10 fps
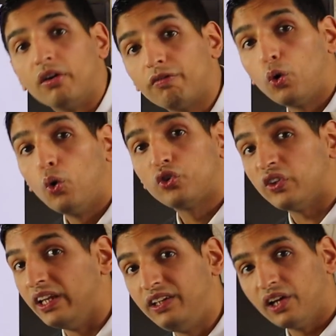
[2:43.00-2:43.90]
of
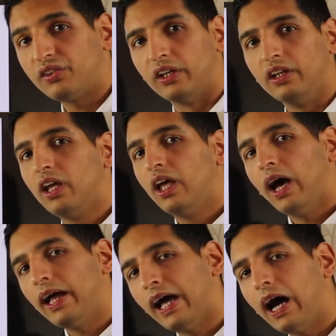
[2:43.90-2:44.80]
course it doesn't.
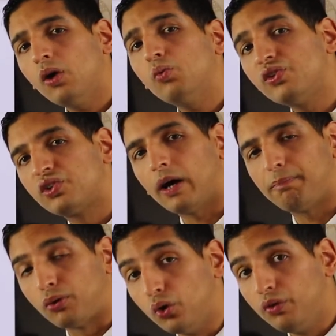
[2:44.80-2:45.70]
And how was that
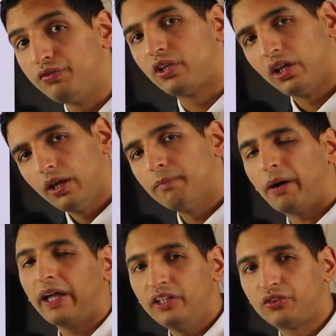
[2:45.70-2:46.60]
proved?
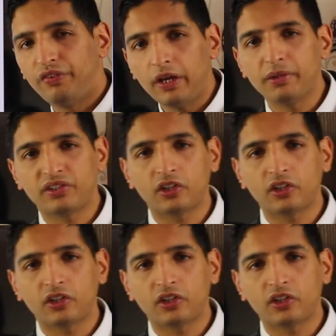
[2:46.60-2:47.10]
By this famous